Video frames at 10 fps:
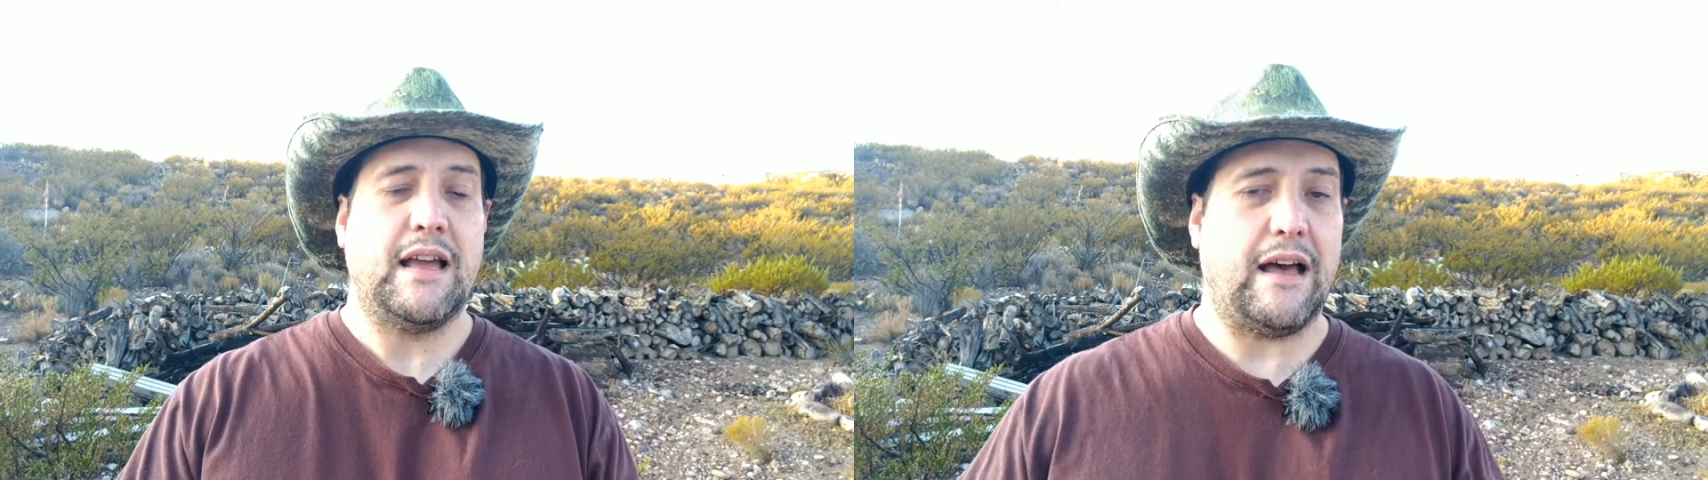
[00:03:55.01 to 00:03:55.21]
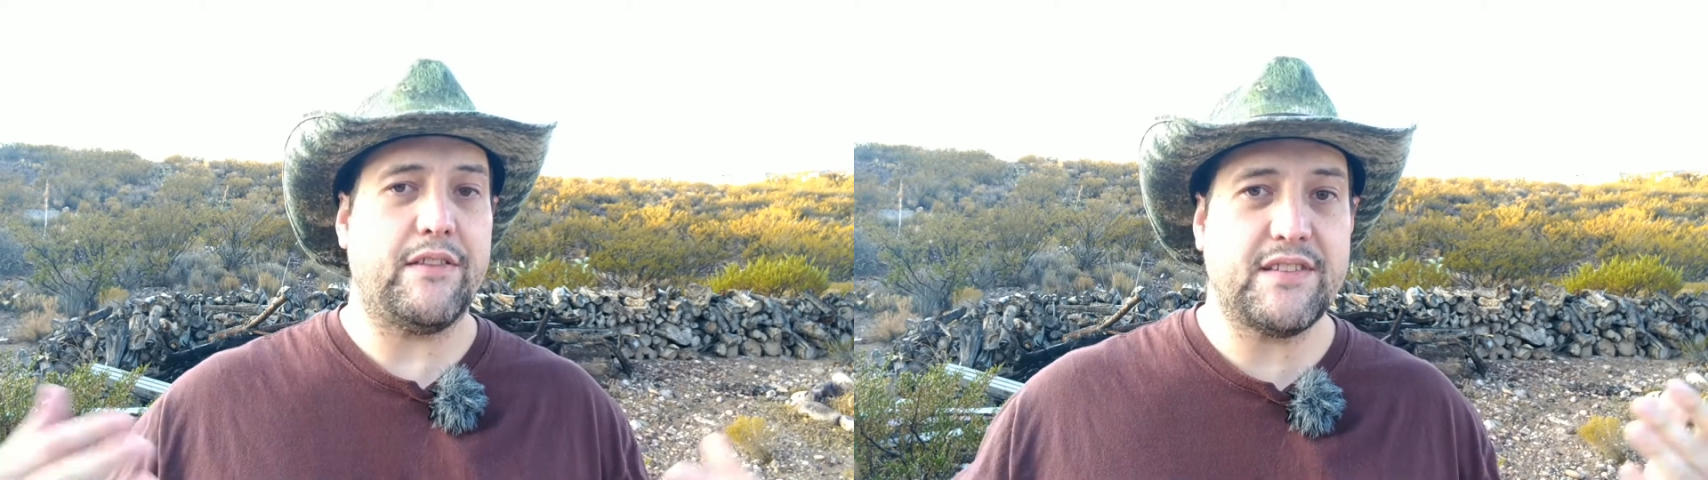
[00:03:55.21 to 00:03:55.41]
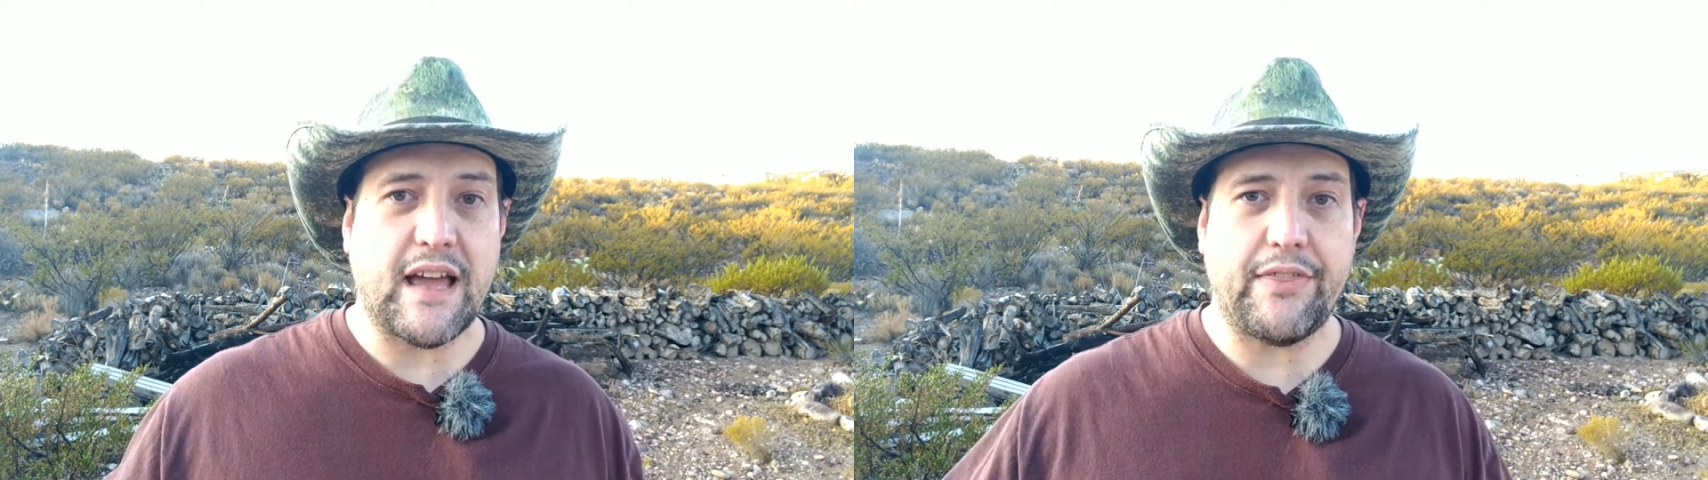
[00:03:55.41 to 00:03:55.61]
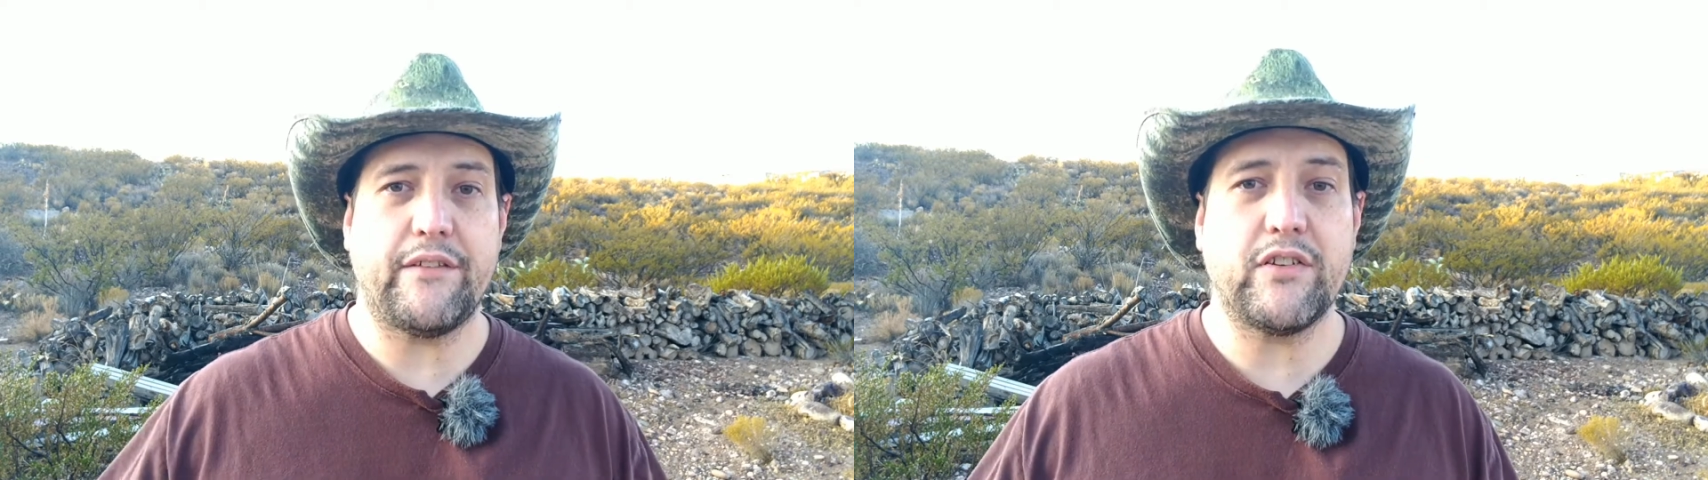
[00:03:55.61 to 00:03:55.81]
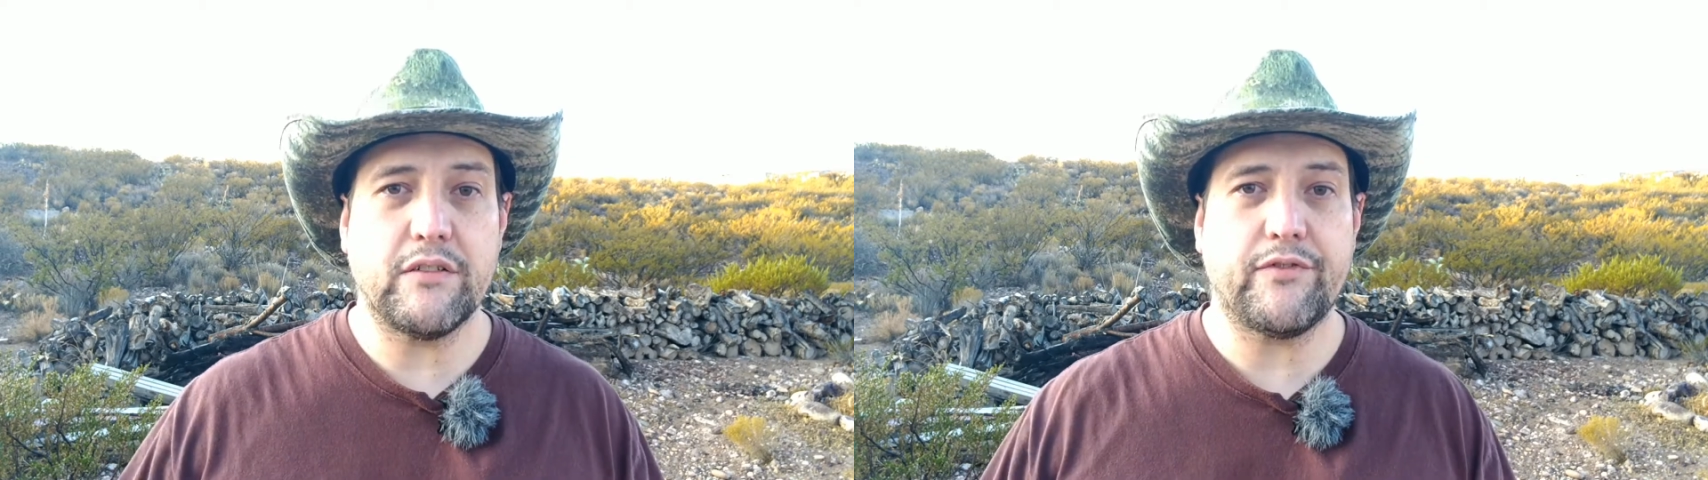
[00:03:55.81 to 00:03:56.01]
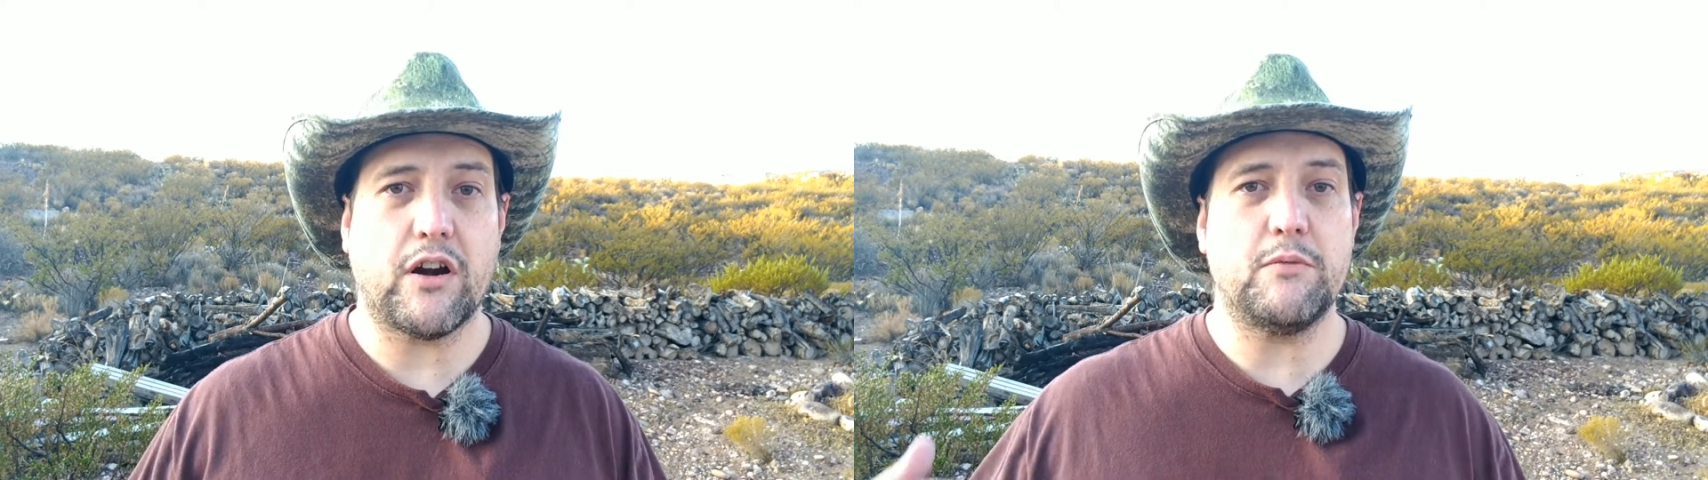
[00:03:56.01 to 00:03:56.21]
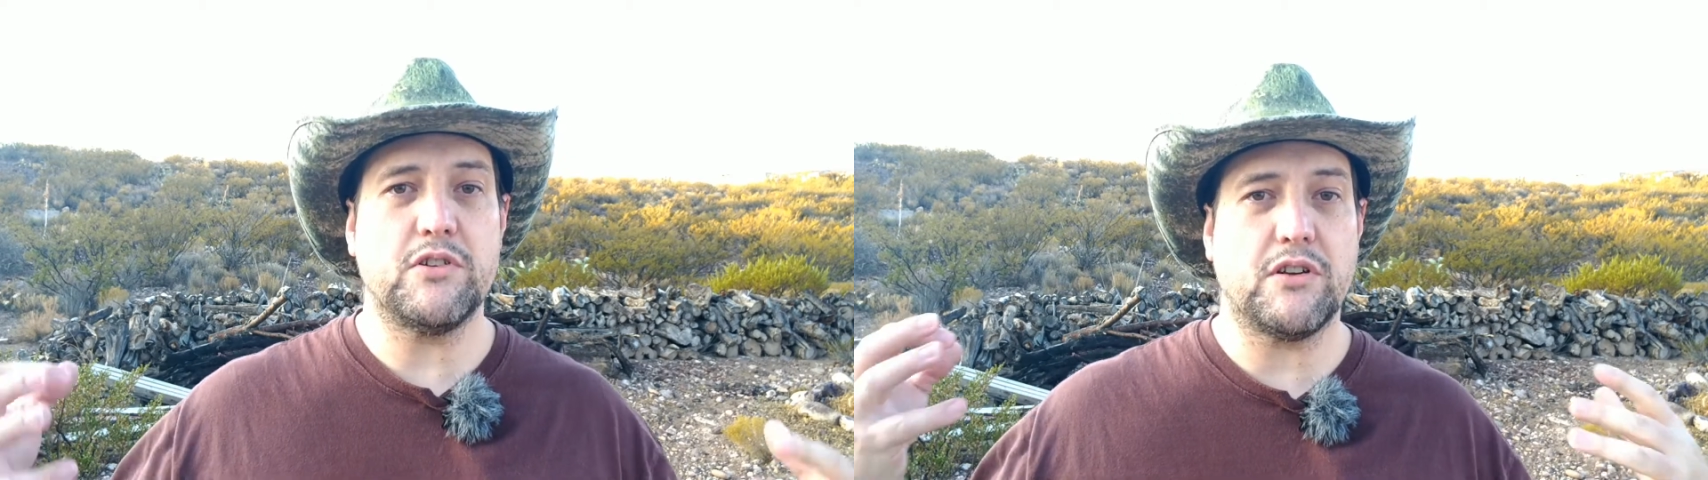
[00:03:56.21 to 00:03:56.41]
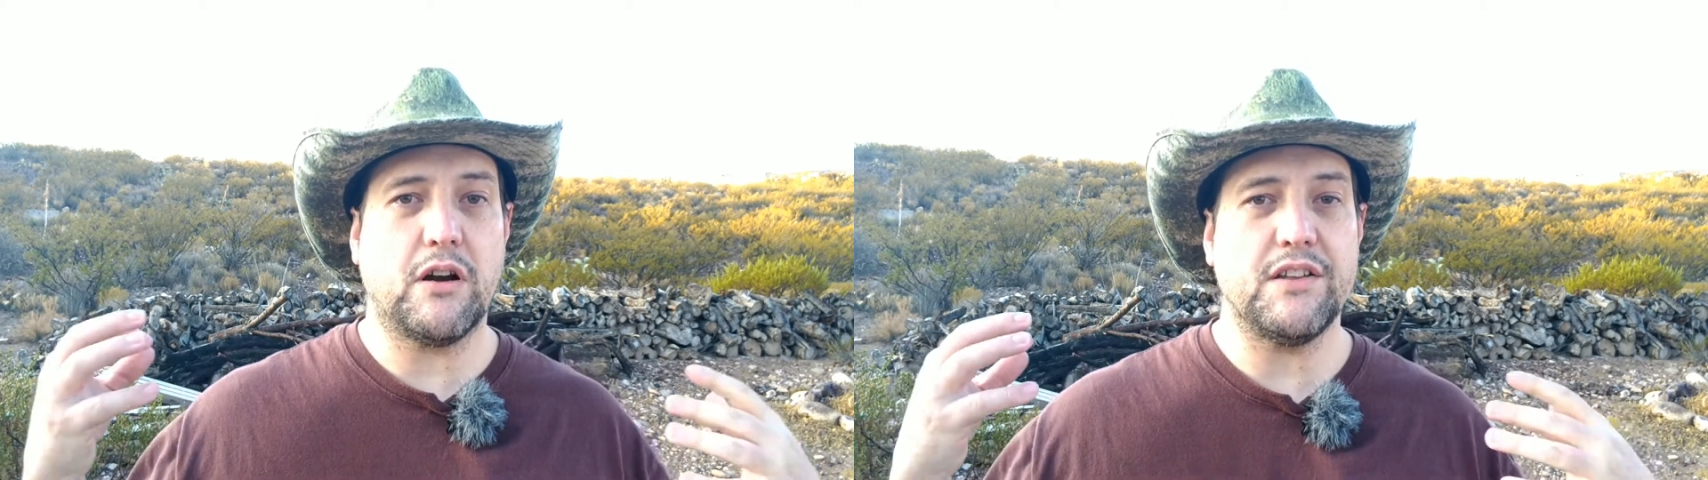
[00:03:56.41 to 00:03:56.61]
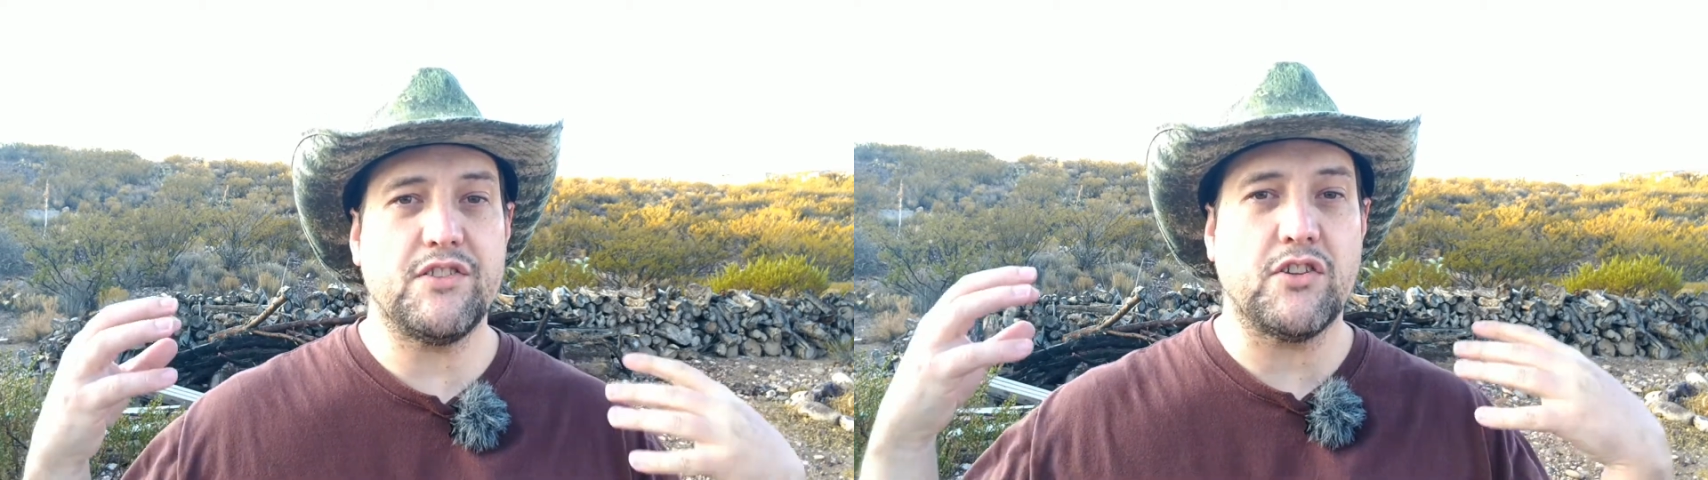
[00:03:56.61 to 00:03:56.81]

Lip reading: how the South African farmers are a